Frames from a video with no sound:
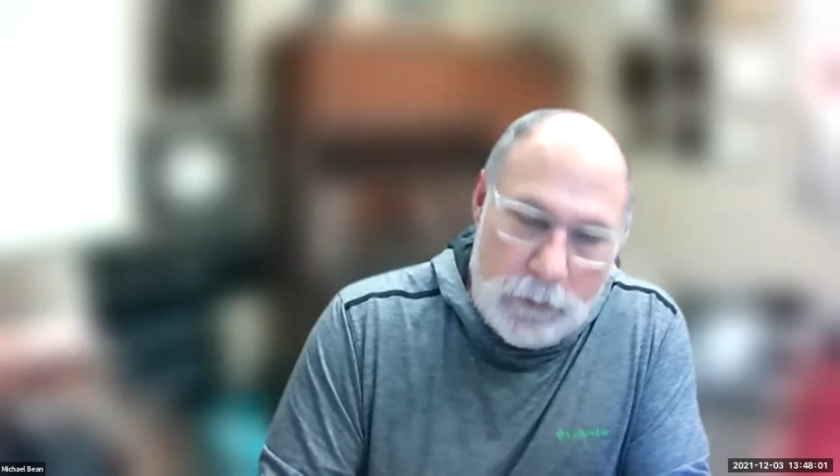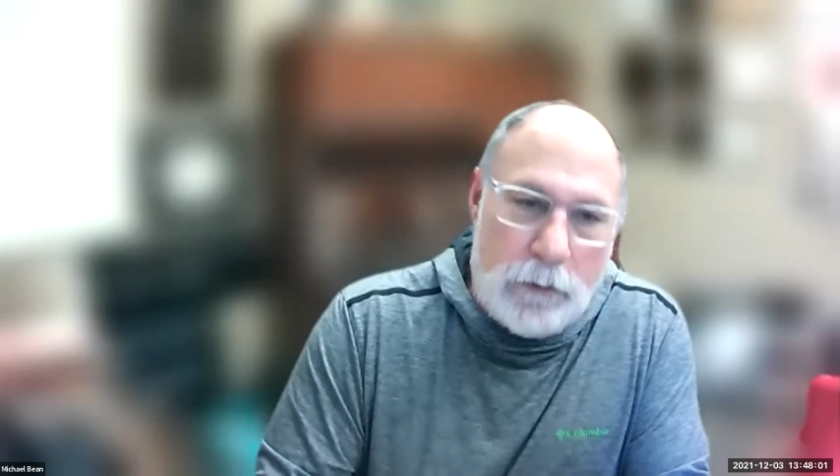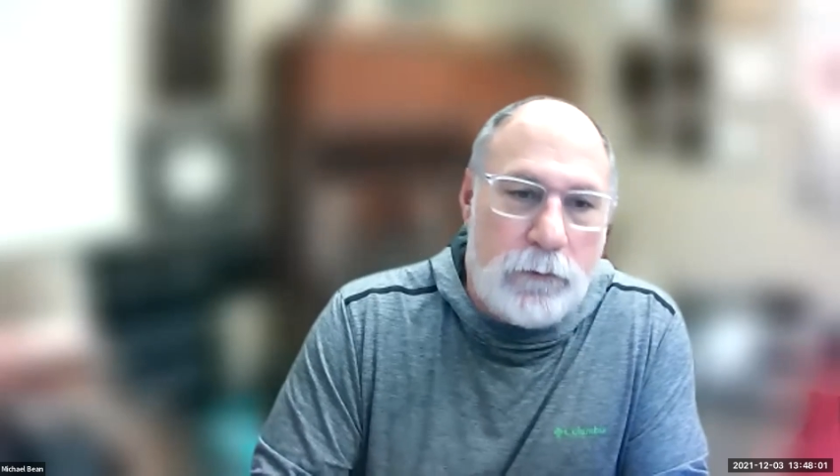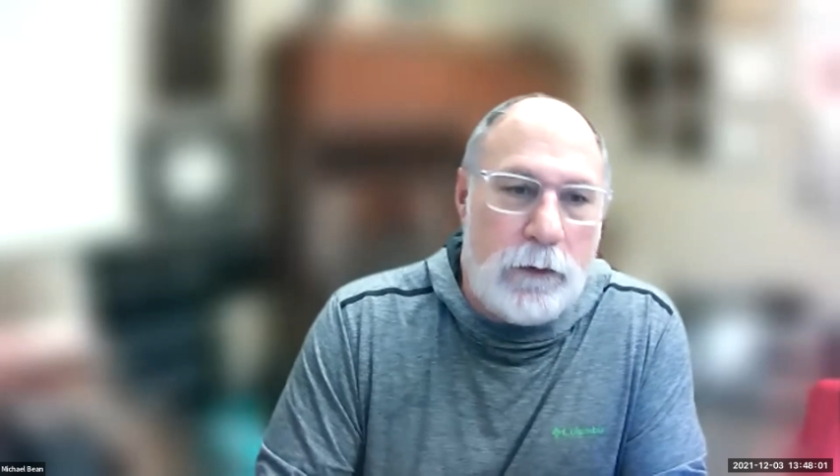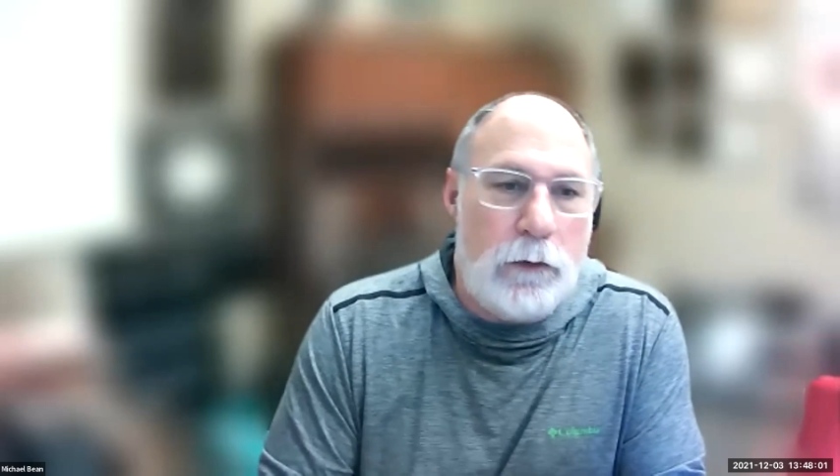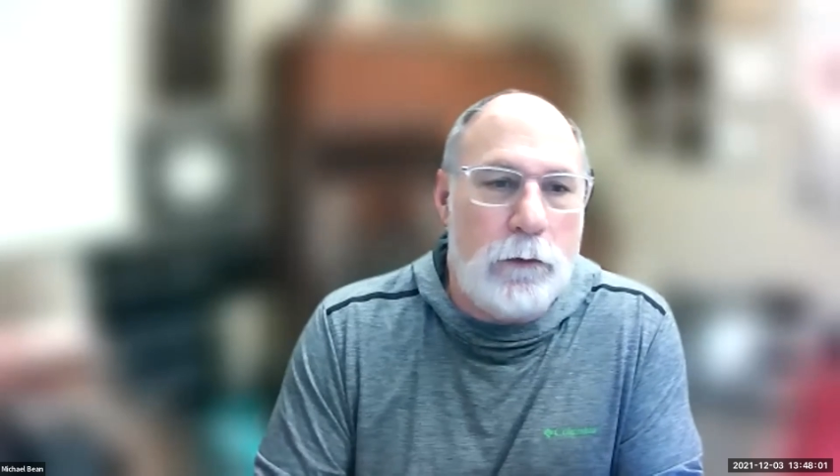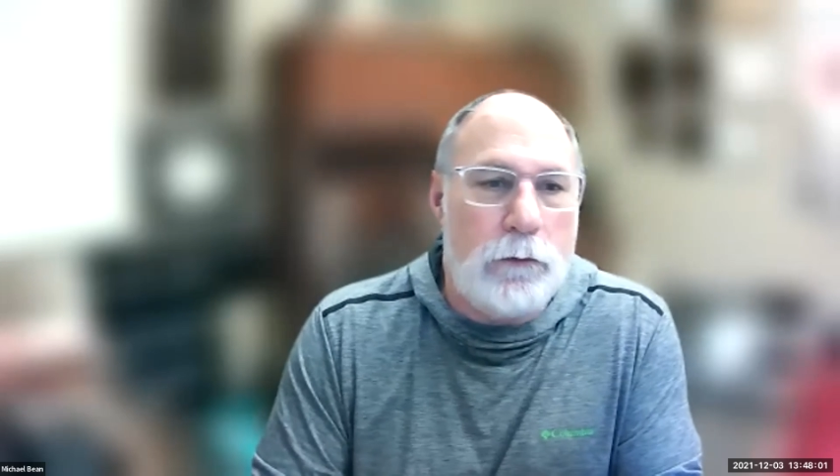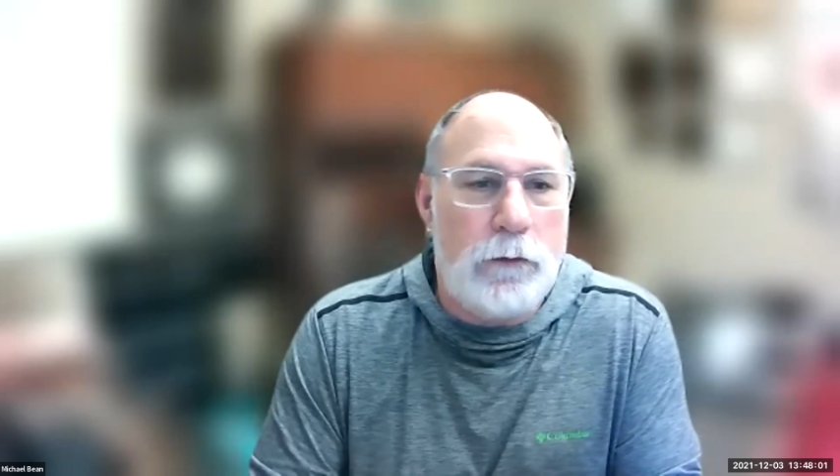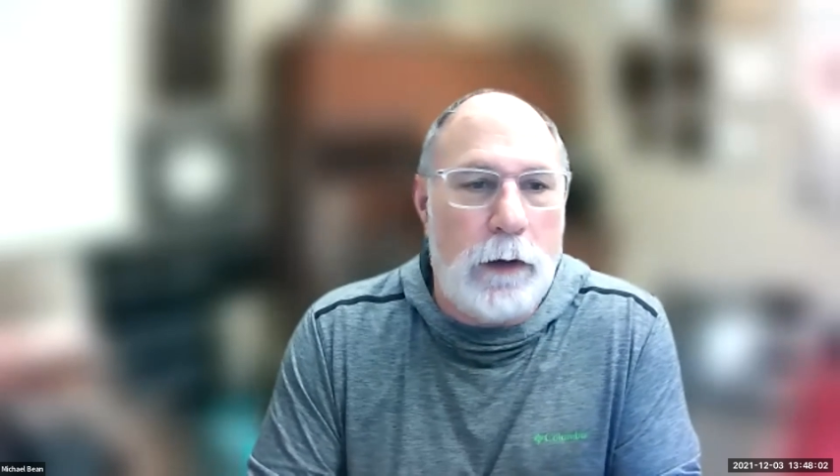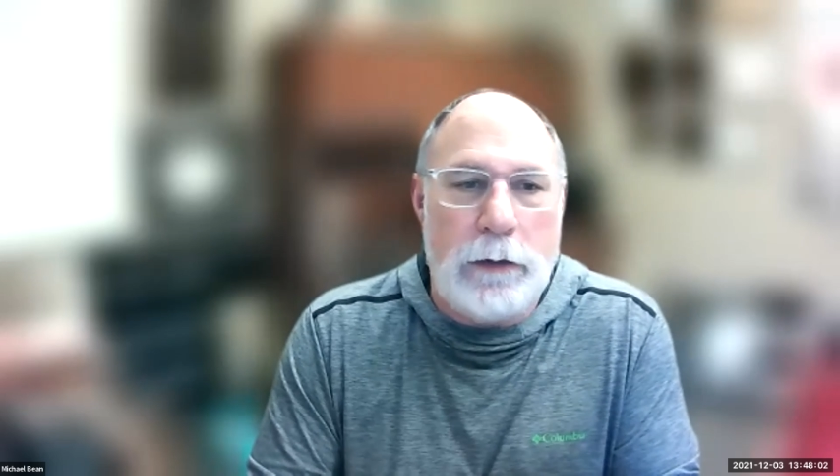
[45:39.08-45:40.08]
is it?
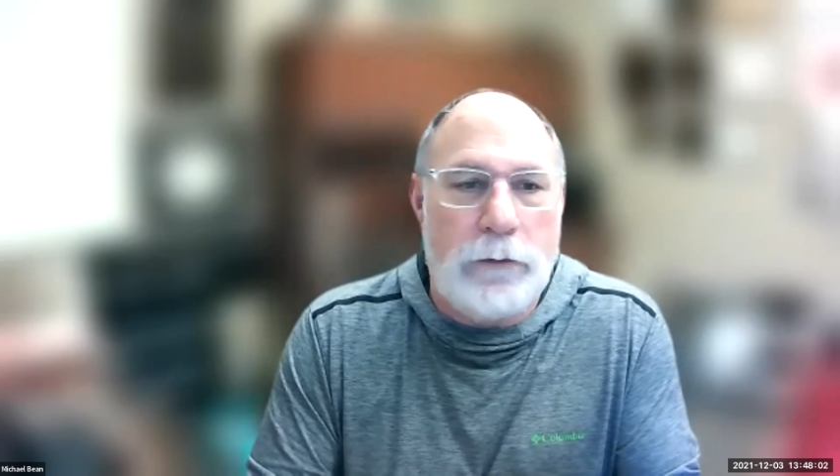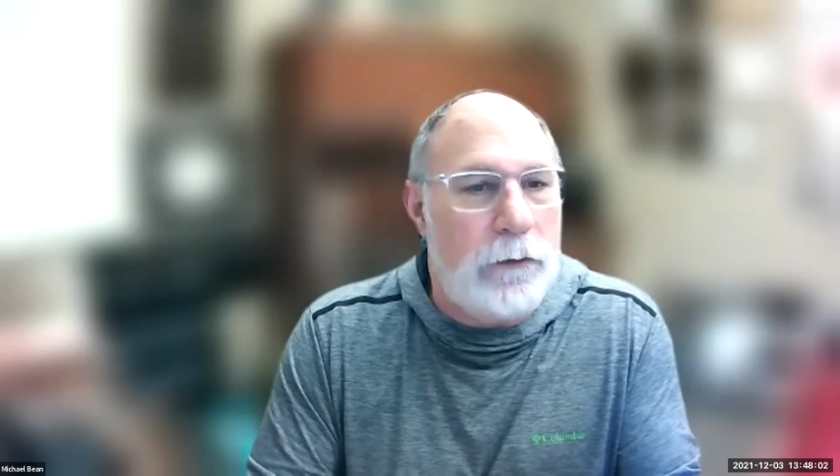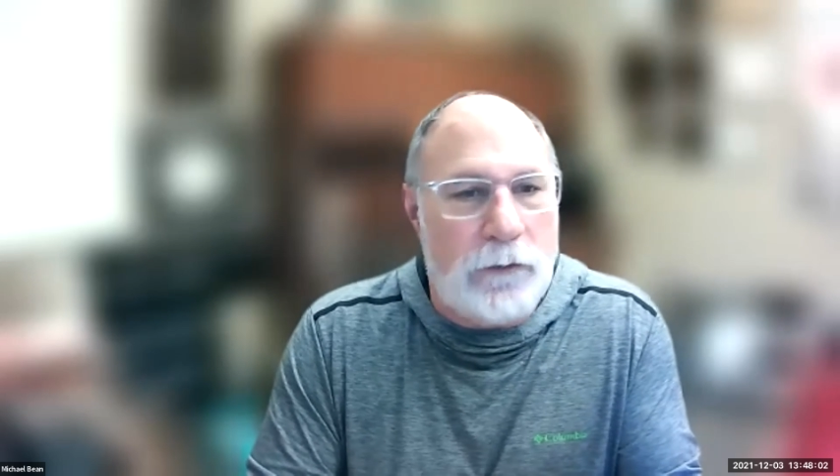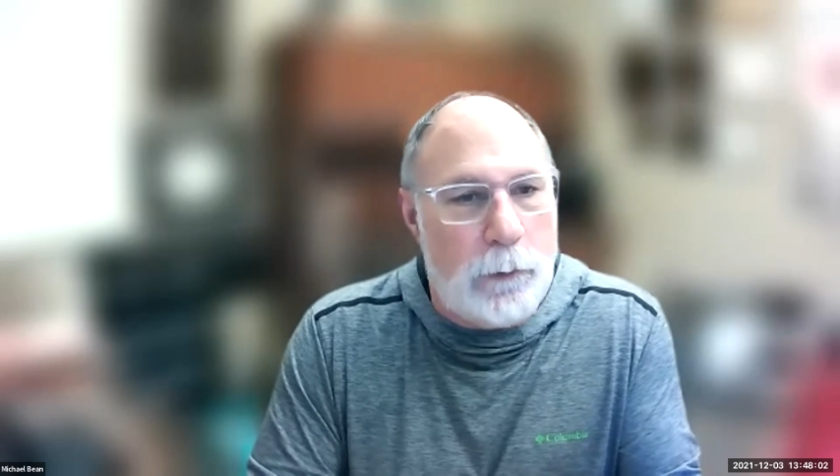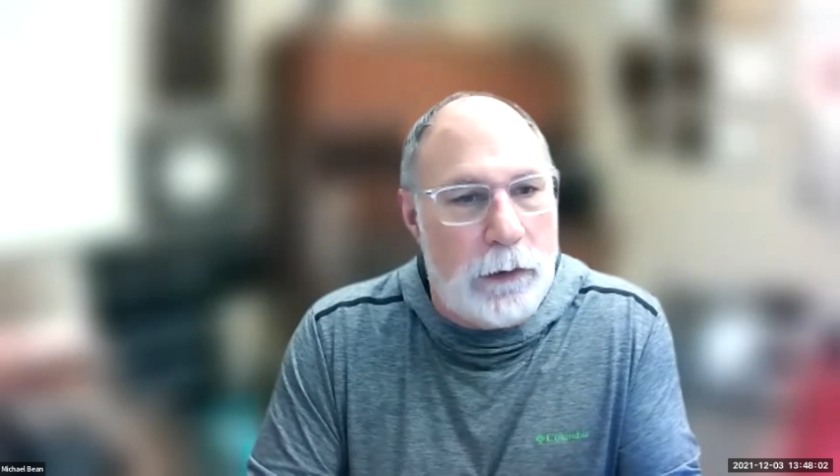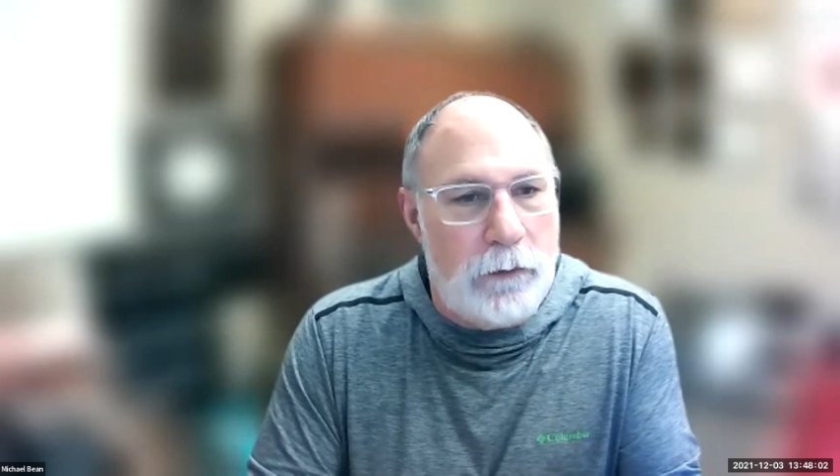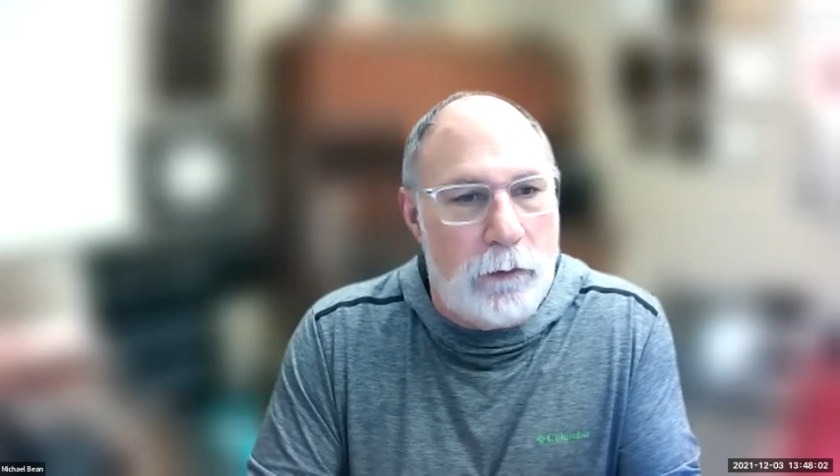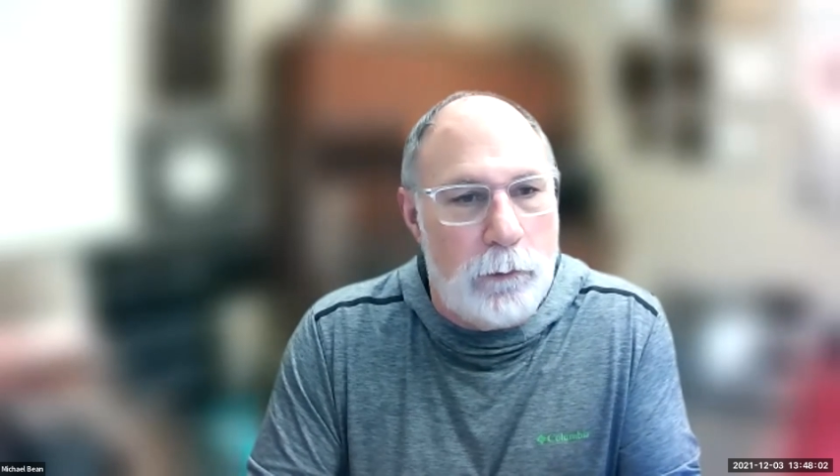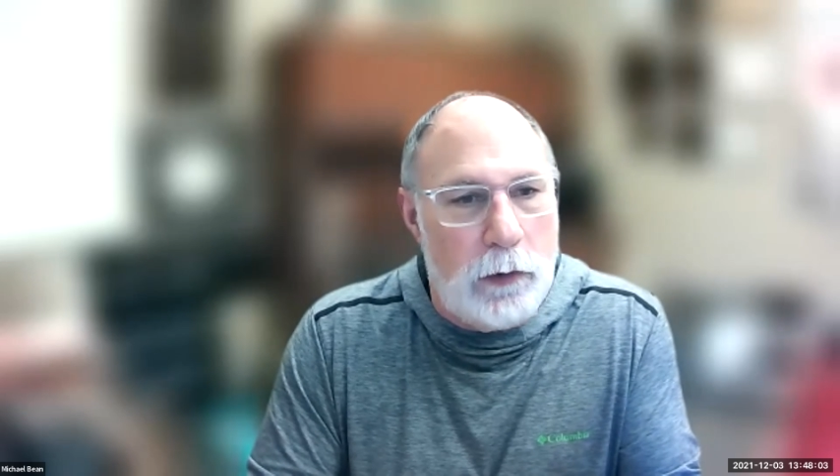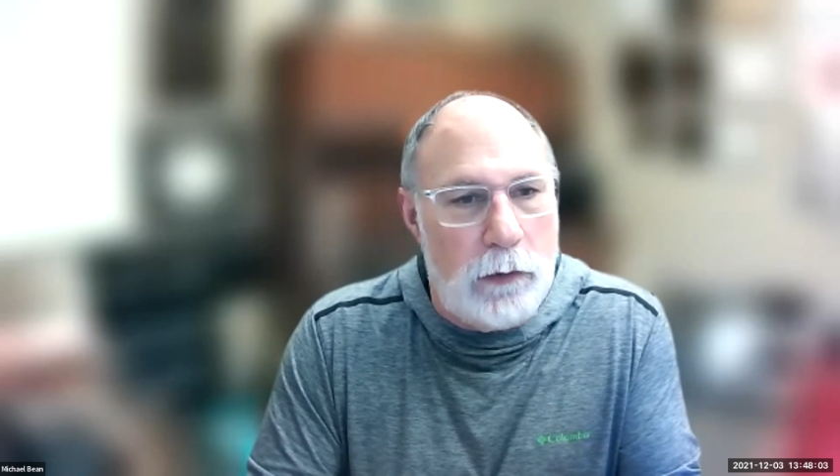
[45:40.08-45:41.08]
Is it
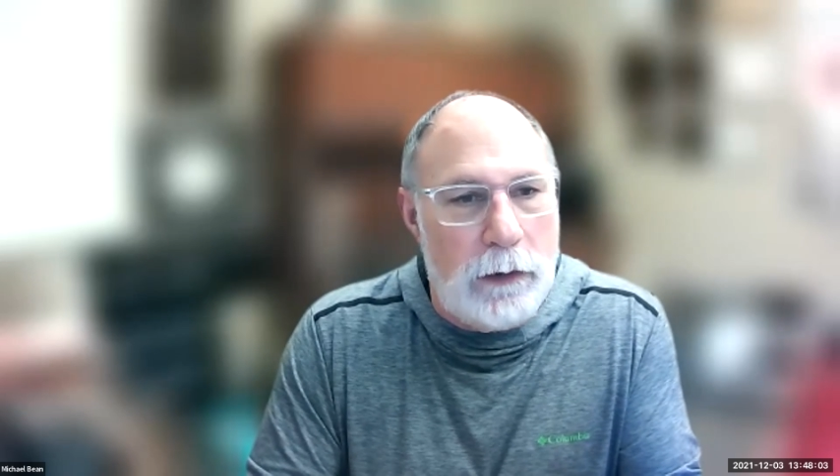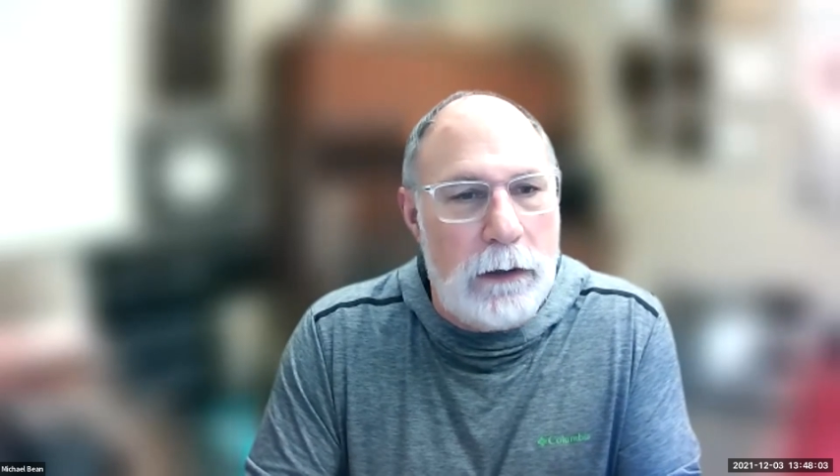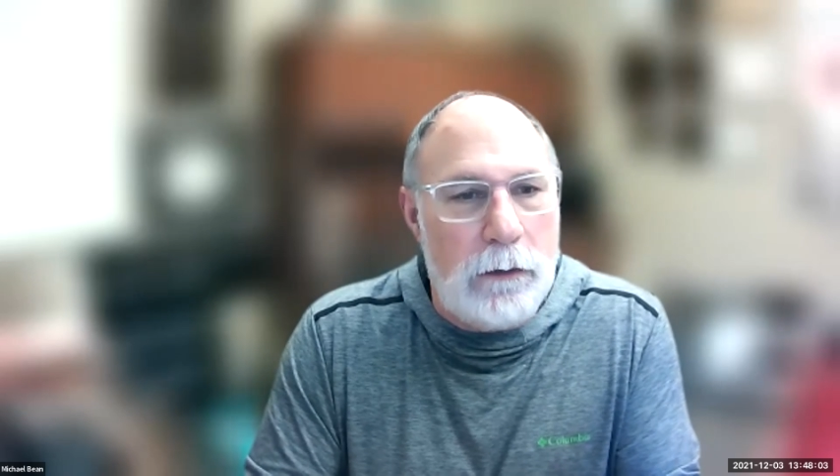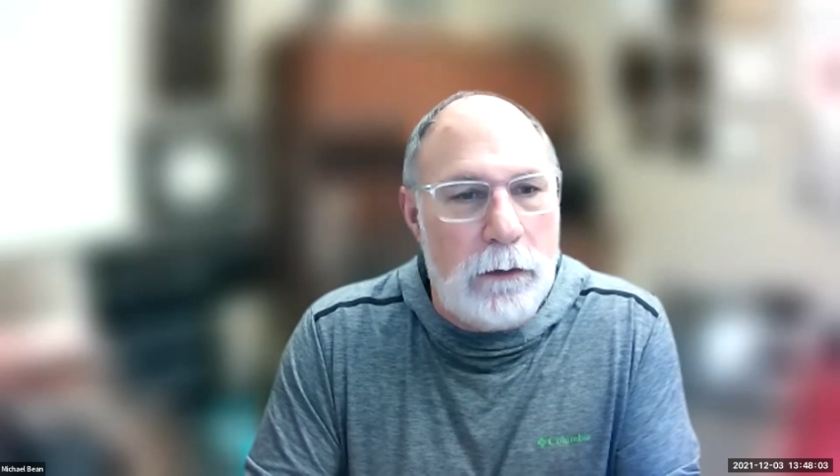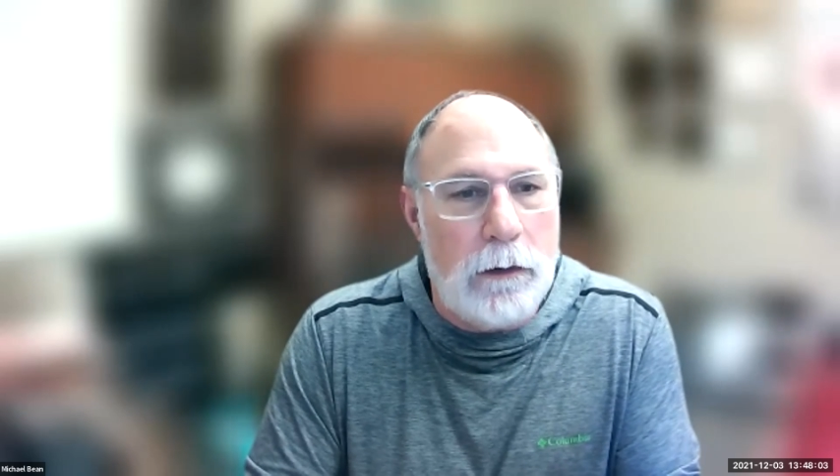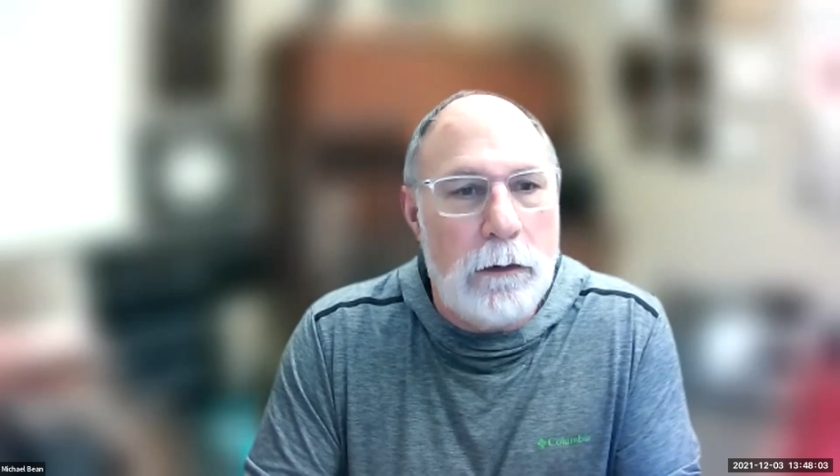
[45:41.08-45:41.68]
Springfield Muni or,